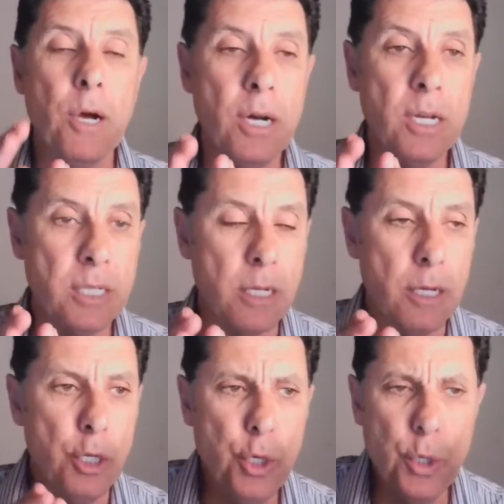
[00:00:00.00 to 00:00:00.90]

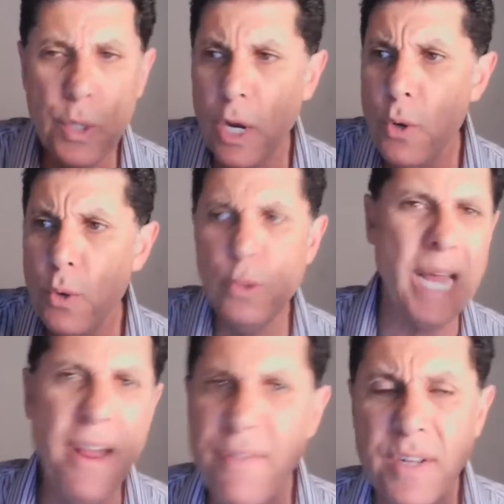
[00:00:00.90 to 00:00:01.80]
because you can
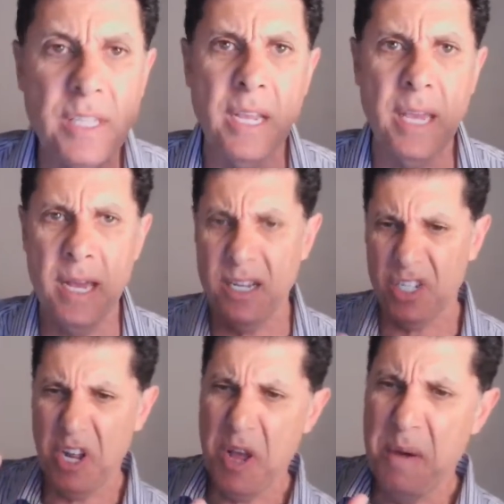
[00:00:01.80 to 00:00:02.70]
lose everything
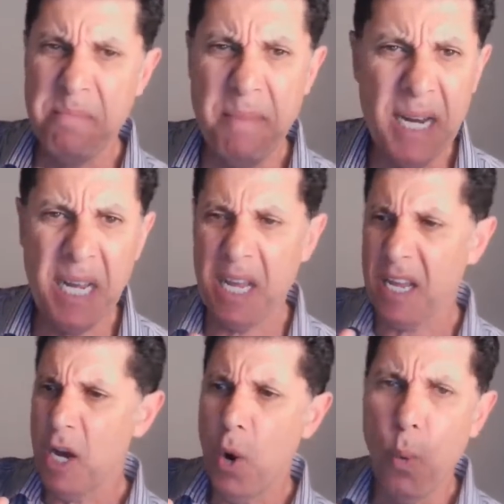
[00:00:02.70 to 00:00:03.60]
else:
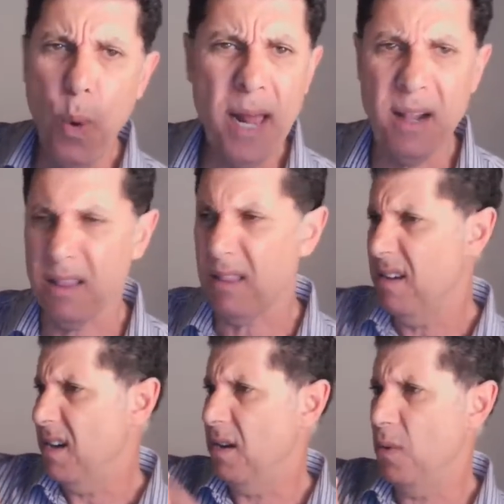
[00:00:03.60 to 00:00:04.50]
money, wealth,
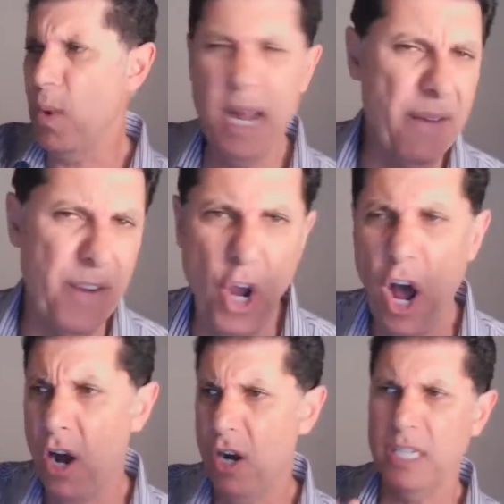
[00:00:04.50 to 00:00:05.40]
whatever,
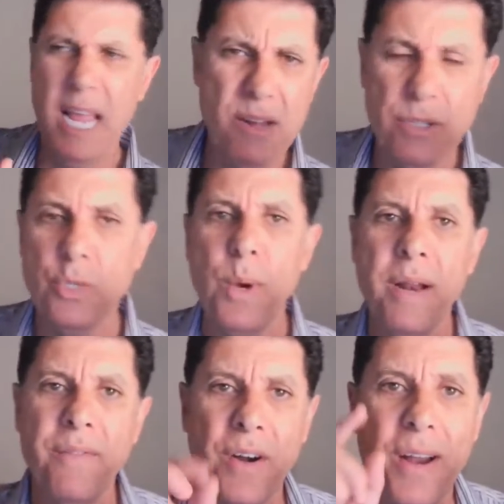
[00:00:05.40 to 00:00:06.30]
cars, houses,
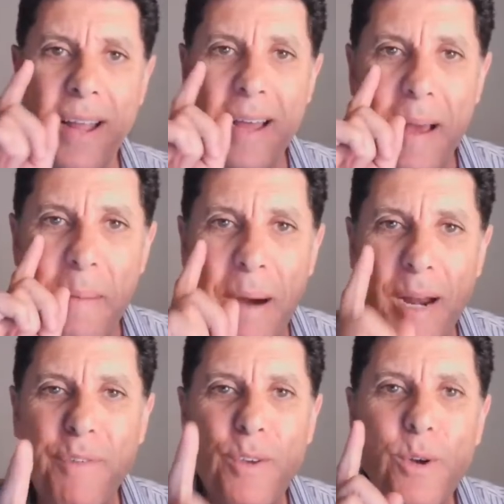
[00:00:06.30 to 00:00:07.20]
whatever. But
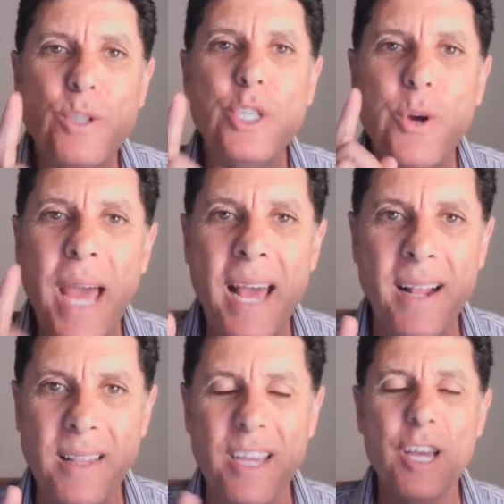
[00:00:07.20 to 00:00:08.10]
if you lose your health,
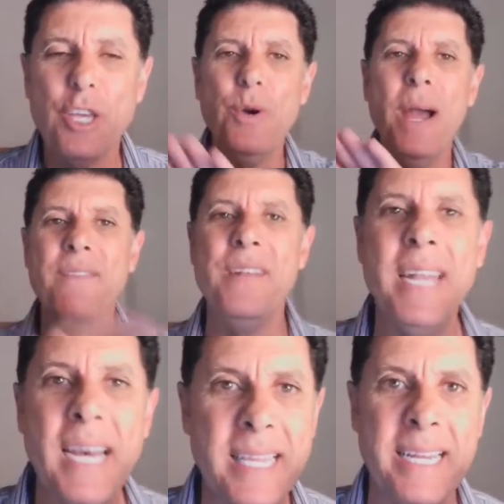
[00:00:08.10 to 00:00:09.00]
you have
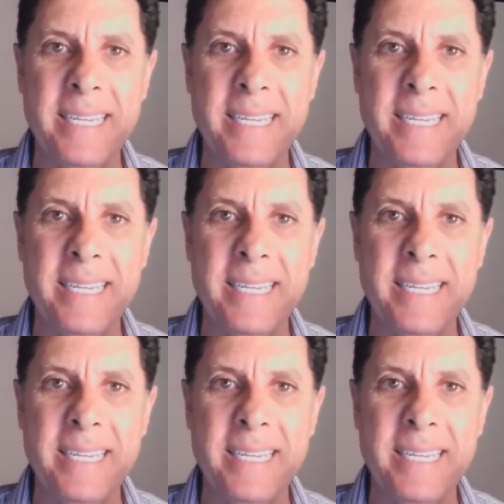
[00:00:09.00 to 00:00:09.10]
nothing.